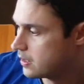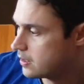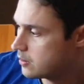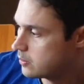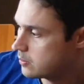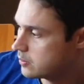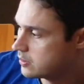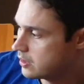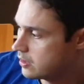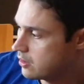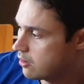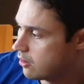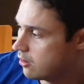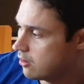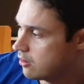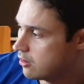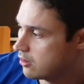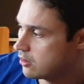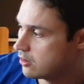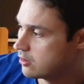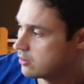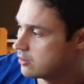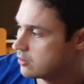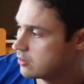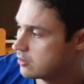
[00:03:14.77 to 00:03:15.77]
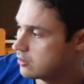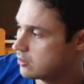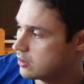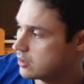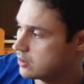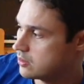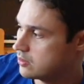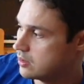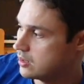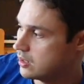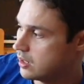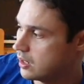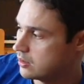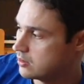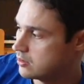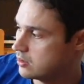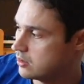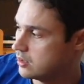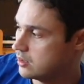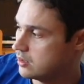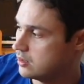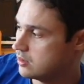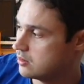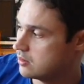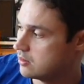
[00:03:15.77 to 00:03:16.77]
But the colors you can see
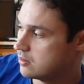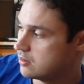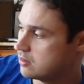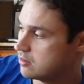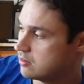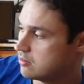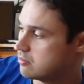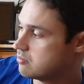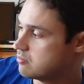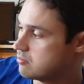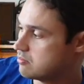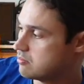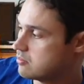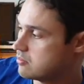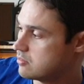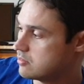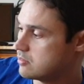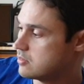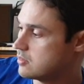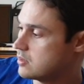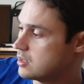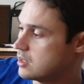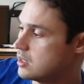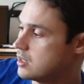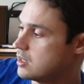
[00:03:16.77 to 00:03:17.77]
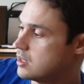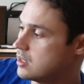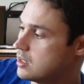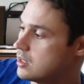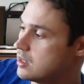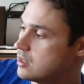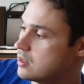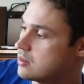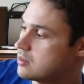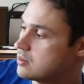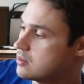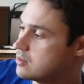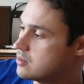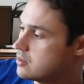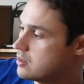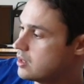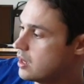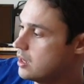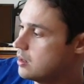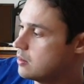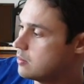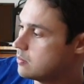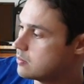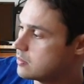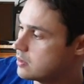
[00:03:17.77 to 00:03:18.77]
actually is
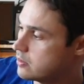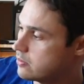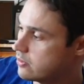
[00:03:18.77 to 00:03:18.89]
same.